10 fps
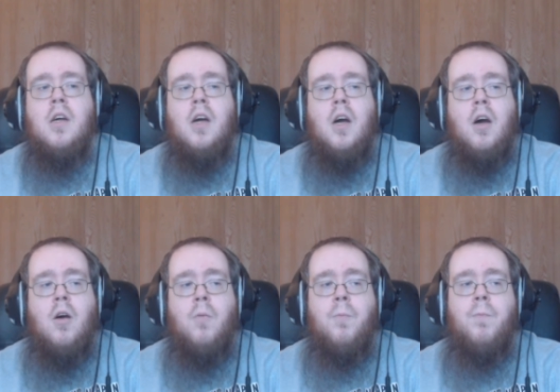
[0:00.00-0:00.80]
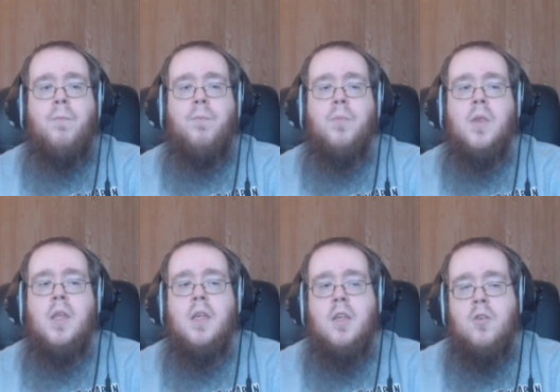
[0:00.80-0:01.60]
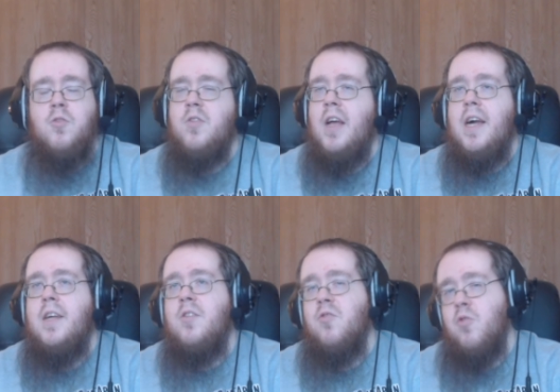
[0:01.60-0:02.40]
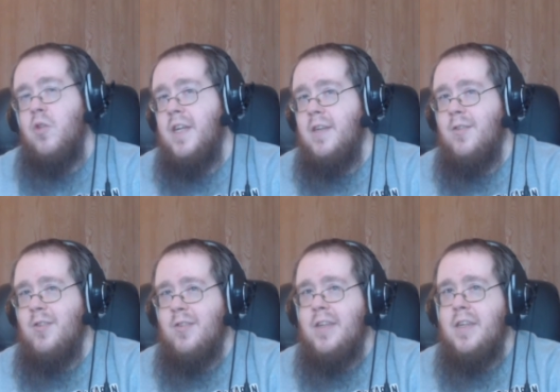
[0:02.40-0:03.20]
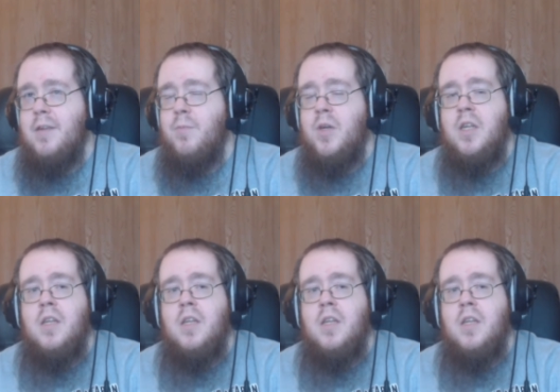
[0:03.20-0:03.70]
Use that, it's free on Steam,